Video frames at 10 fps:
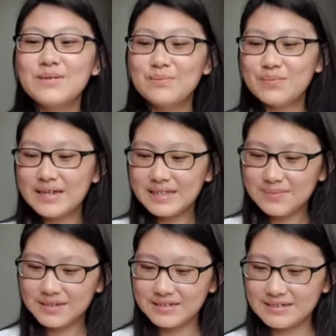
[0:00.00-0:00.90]
mainly
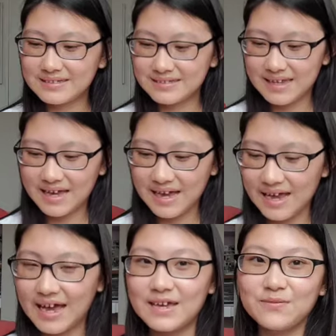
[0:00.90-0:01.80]
because
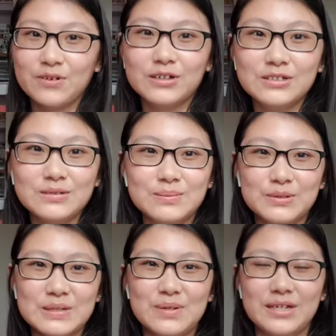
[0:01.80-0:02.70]
I forgot to
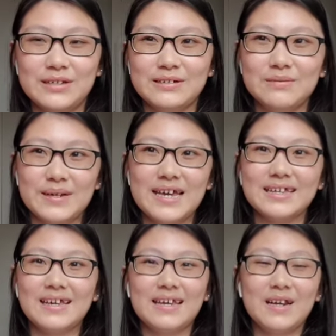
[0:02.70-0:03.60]
push my cuticle back,
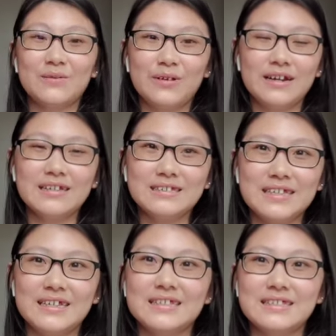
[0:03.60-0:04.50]
and I realized
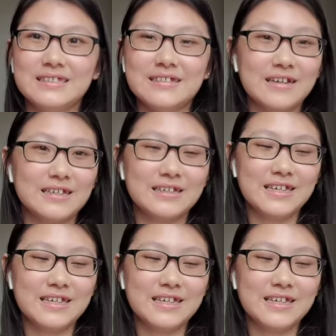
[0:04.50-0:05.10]
that it's stuck.